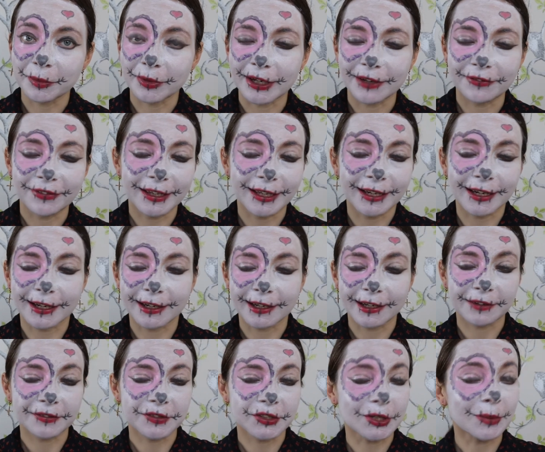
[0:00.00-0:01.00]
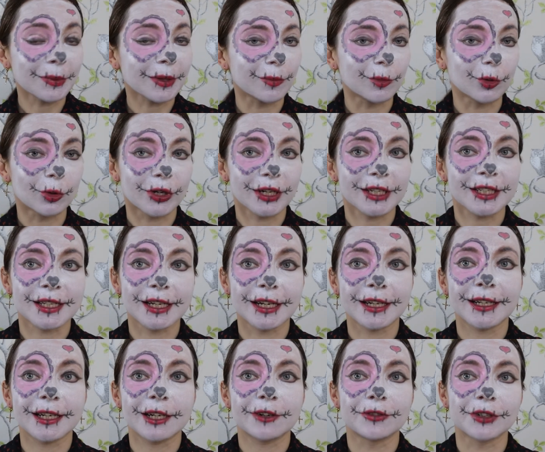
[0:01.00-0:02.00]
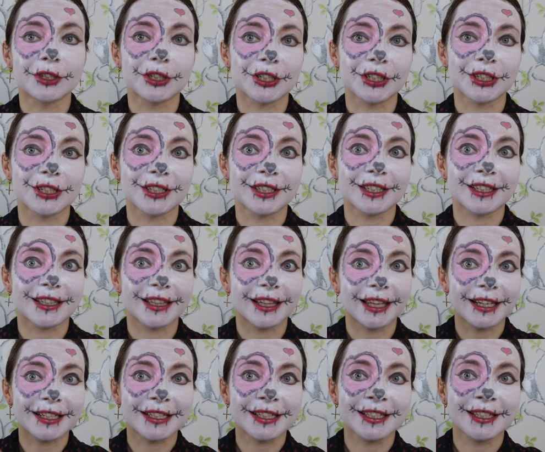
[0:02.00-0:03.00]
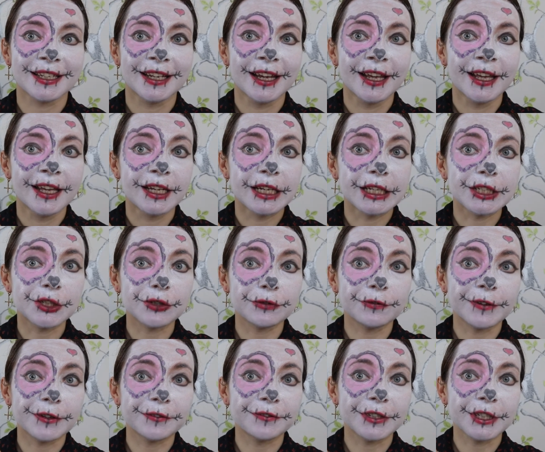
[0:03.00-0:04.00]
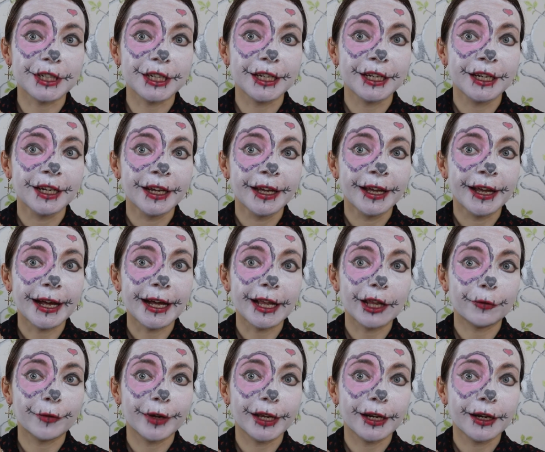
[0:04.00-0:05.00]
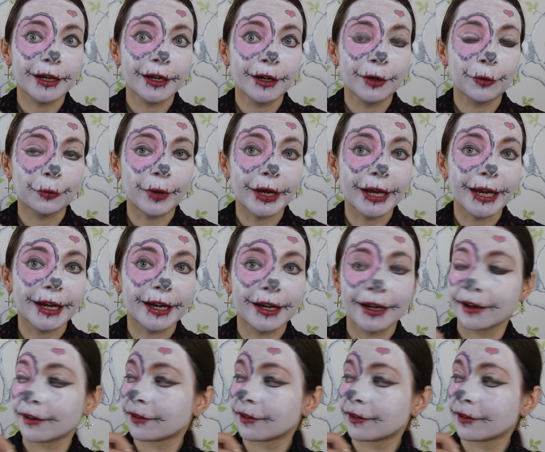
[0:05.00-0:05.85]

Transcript: But I feel like I have something more exciting, which is this, the 250 Halloween wig,